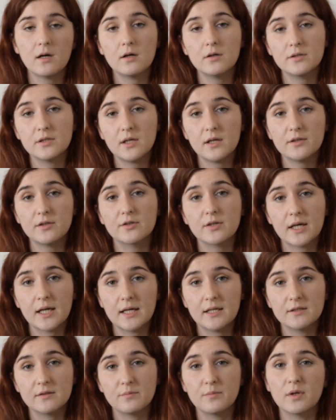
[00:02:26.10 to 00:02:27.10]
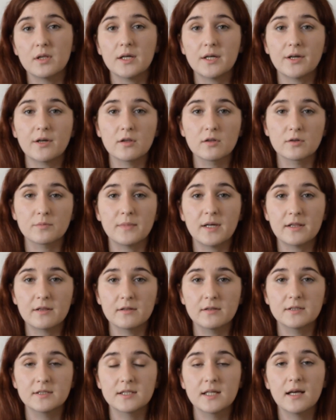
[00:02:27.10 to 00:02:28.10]
On the other hand, molecular
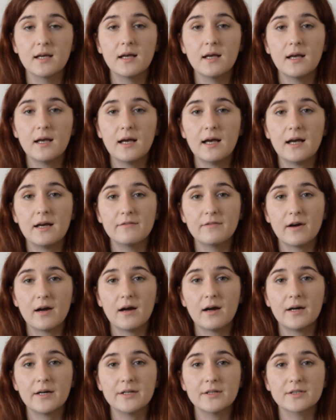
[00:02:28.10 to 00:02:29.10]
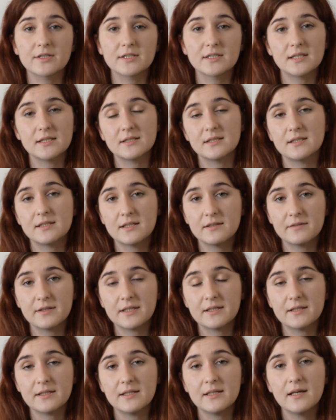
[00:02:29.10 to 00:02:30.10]
methods have higher
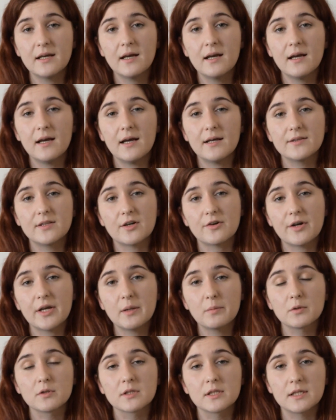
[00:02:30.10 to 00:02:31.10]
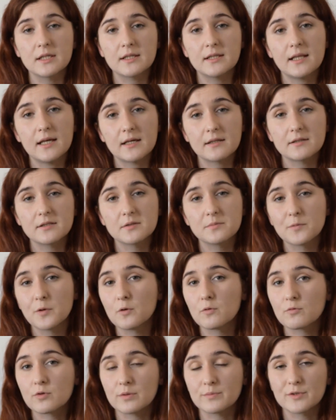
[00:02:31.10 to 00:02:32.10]
sensitivity and are able to detect
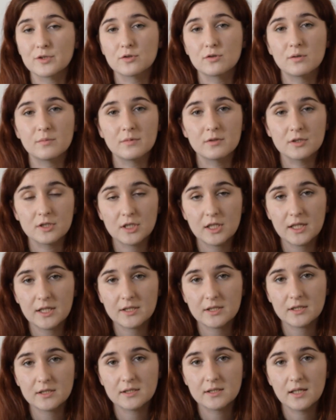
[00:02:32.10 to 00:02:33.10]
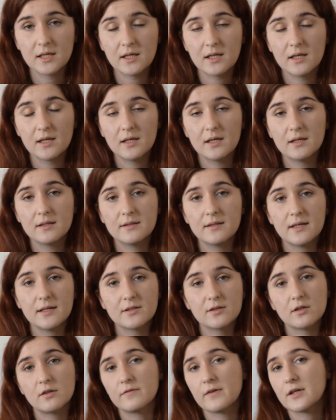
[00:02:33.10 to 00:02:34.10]
small chromosomal changes
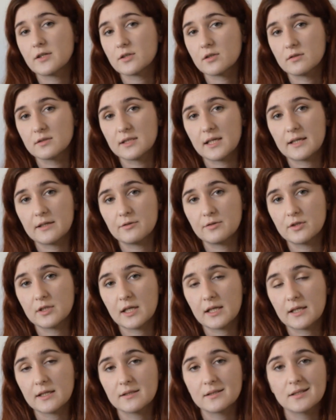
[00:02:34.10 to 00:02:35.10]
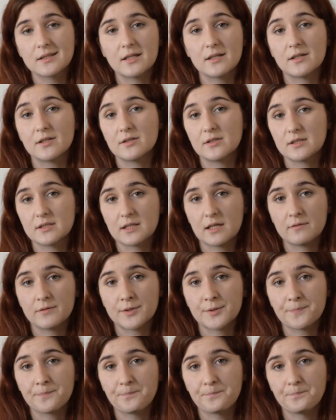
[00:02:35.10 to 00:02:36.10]
that conventional cytogenetics cannot
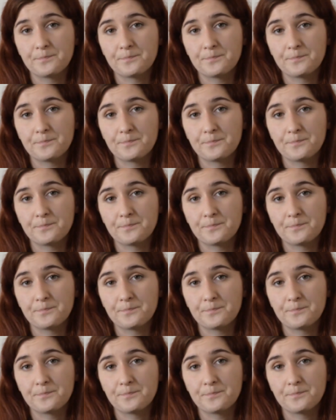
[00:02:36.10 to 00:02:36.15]
discover.